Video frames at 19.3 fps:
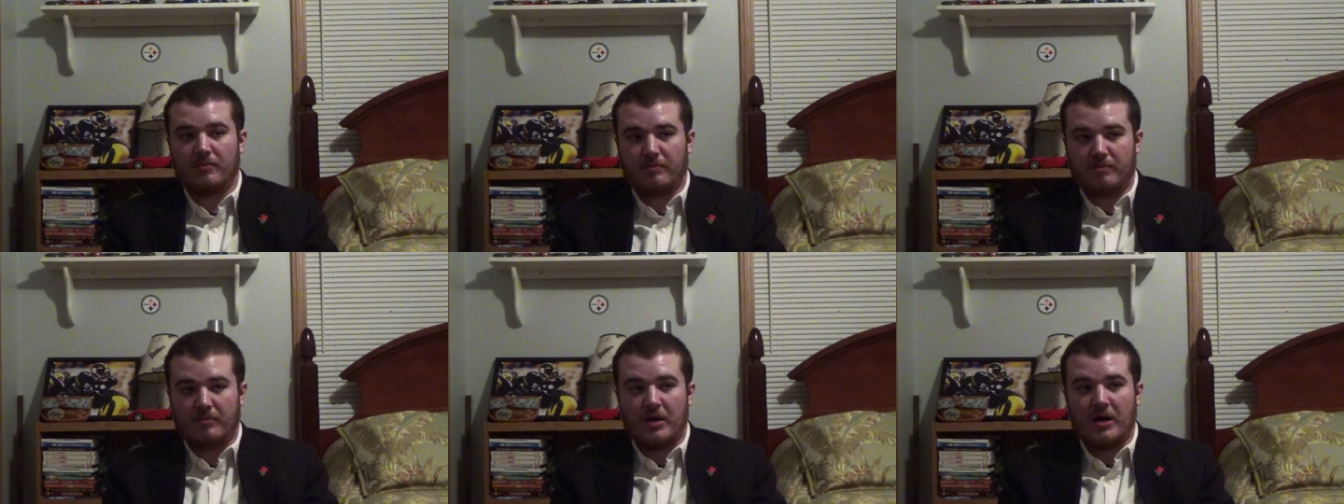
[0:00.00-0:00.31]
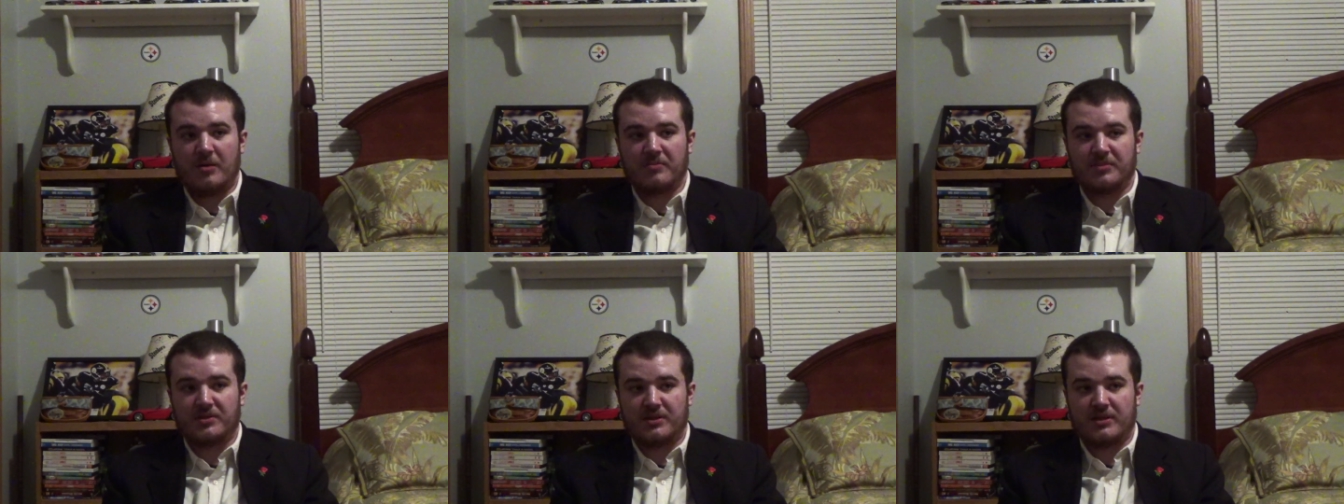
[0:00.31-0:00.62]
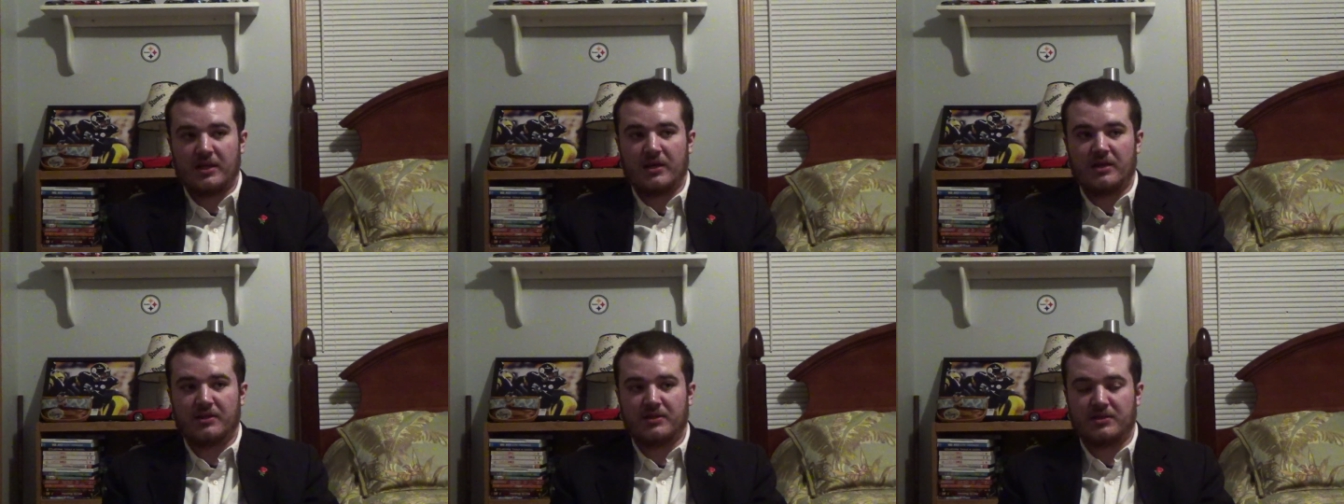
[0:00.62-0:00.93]
Mom's
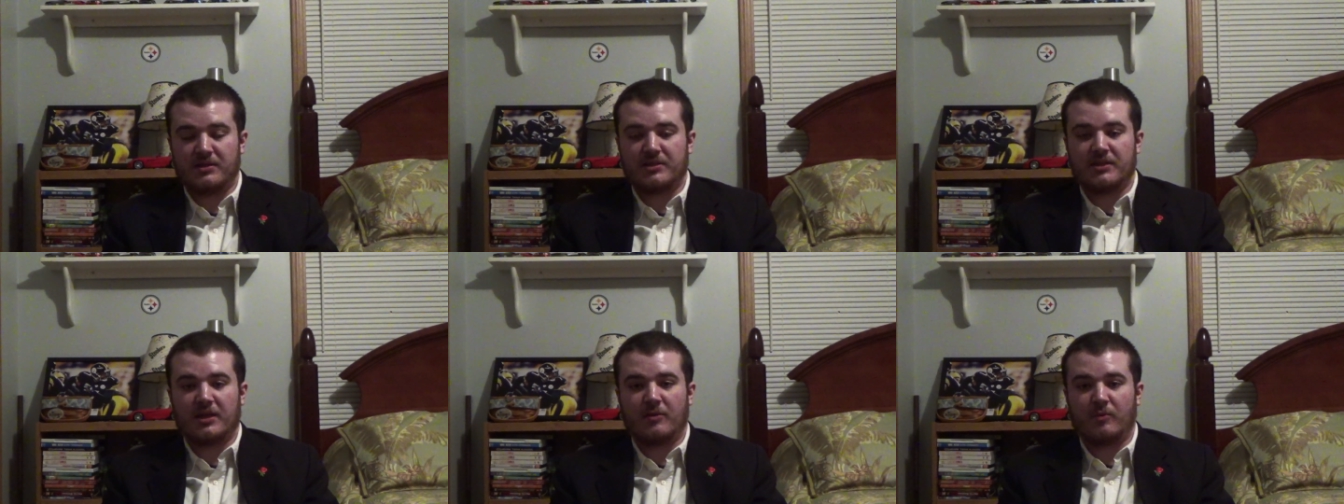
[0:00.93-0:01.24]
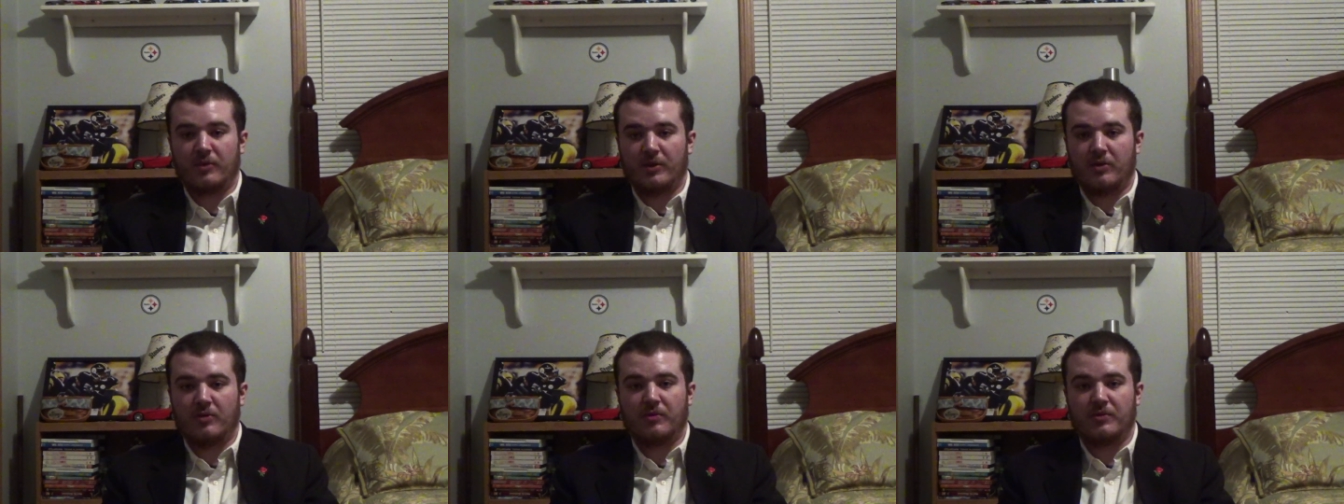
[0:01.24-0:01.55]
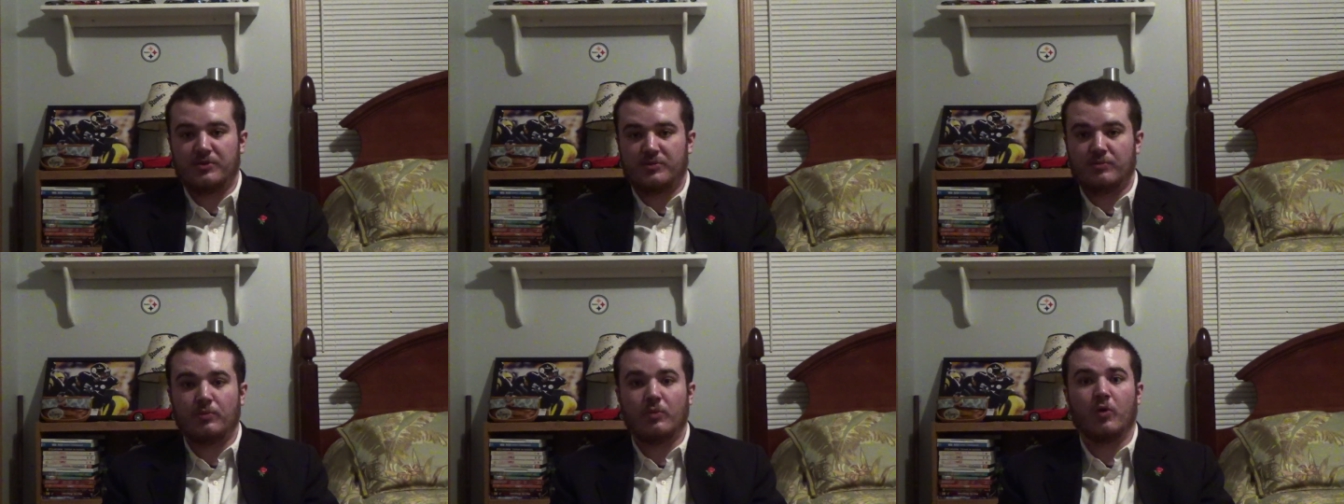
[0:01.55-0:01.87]
side is the side we
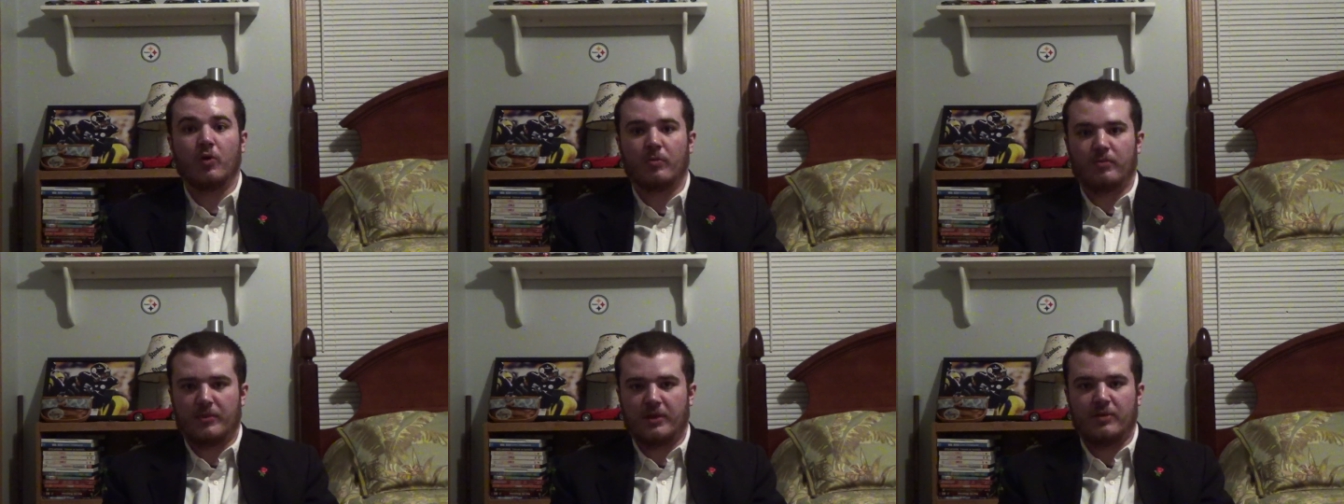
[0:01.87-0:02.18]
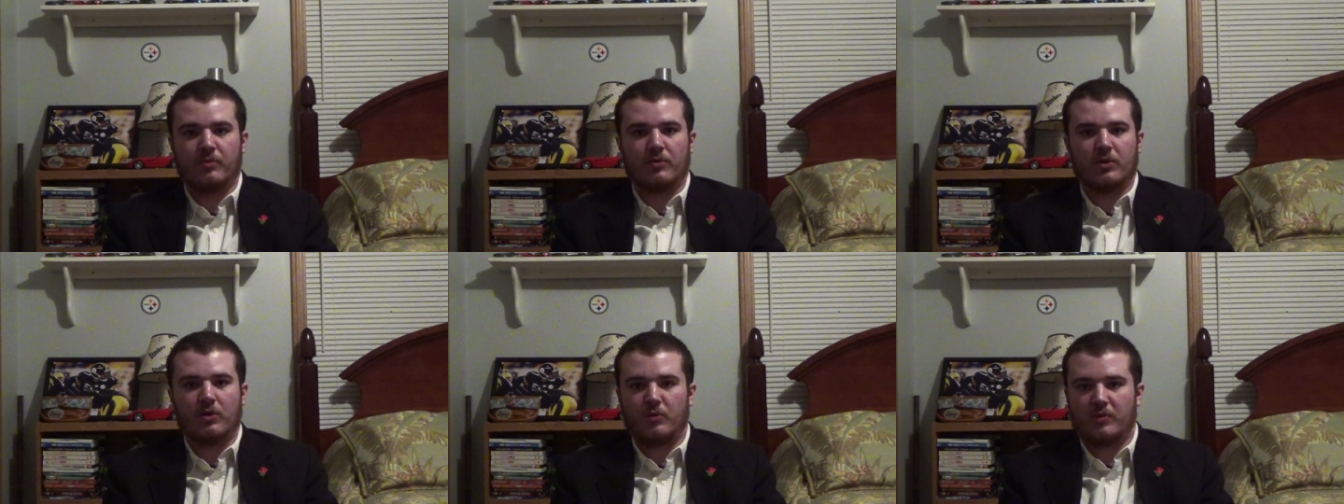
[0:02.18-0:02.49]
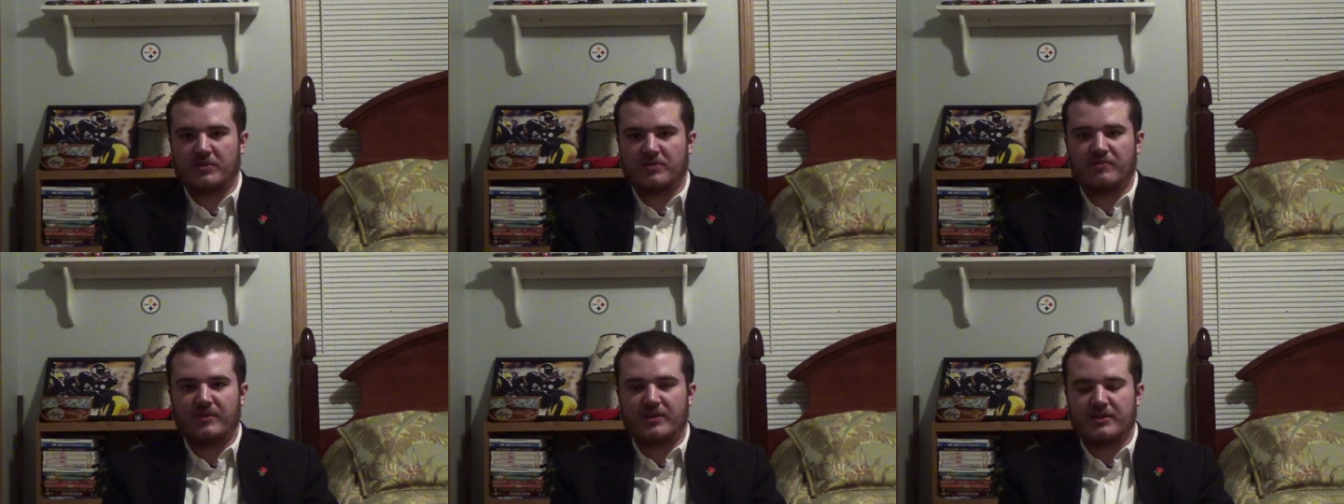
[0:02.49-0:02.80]
always normally will
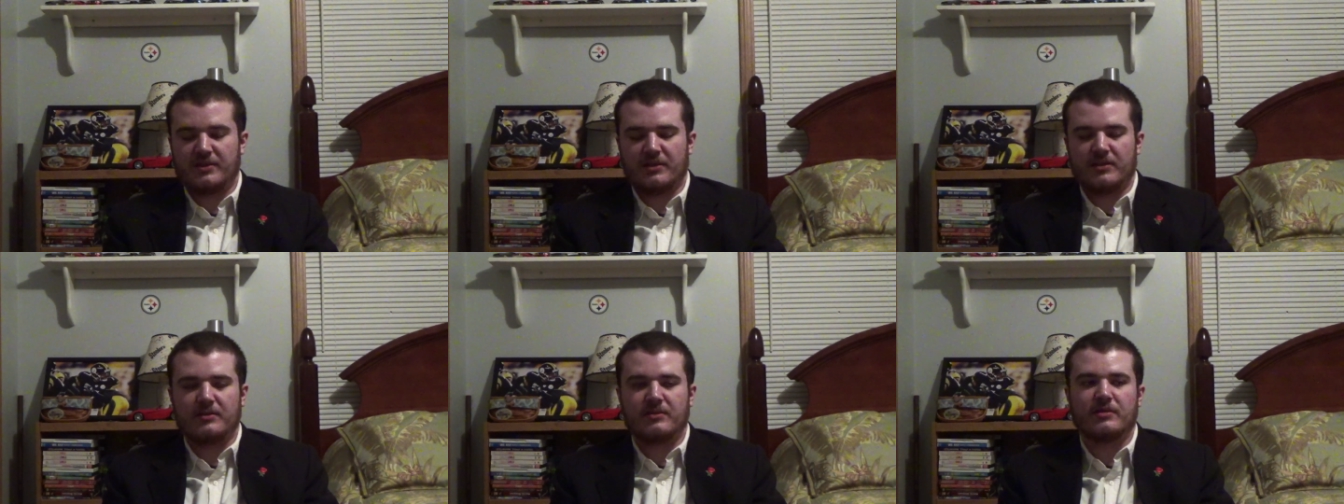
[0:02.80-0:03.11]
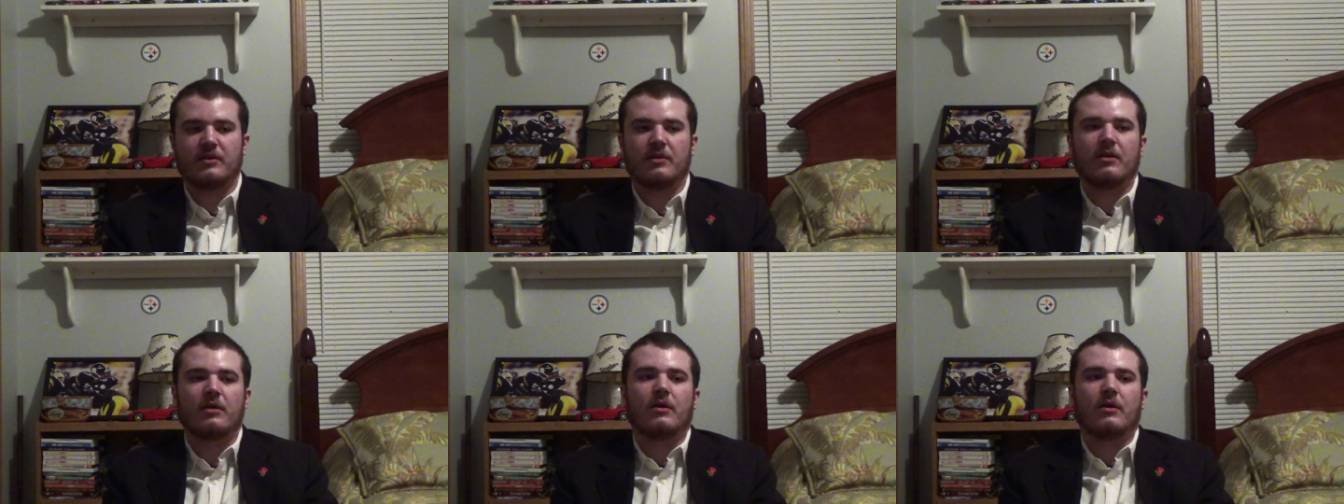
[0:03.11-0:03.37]
always visit.